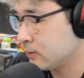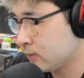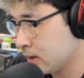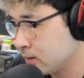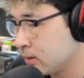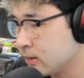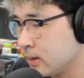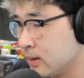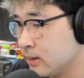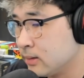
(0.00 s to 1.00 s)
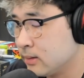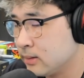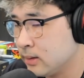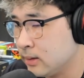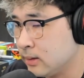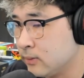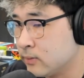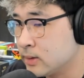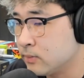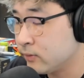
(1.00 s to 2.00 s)
water. He
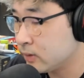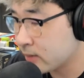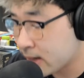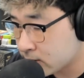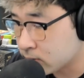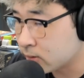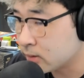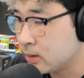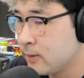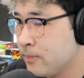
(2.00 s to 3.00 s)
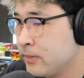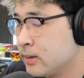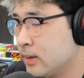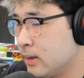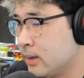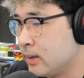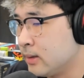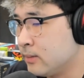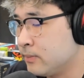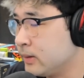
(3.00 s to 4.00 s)
was moving around more.
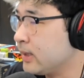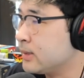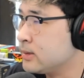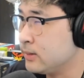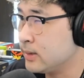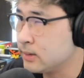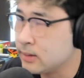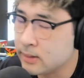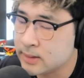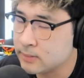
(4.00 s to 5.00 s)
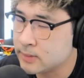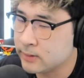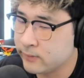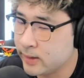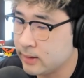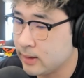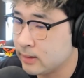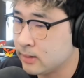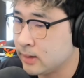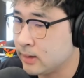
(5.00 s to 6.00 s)
But yeah, 2 days ago I took him to the vet,
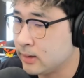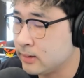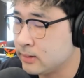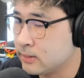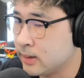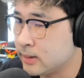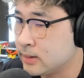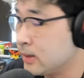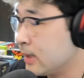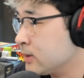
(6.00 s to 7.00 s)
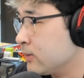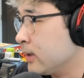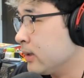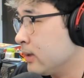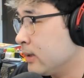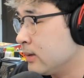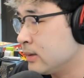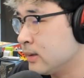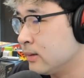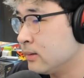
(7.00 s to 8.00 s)
and they did an x-ray, and they
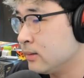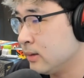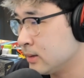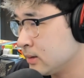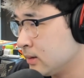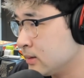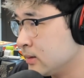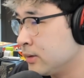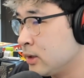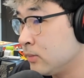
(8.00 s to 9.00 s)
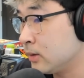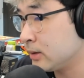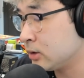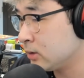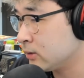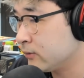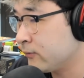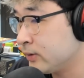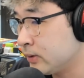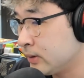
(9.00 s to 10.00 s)
said yes, he has an accumulation of
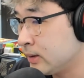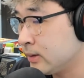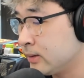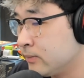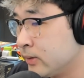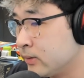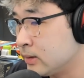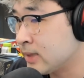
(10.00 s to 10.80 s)
fluid in both his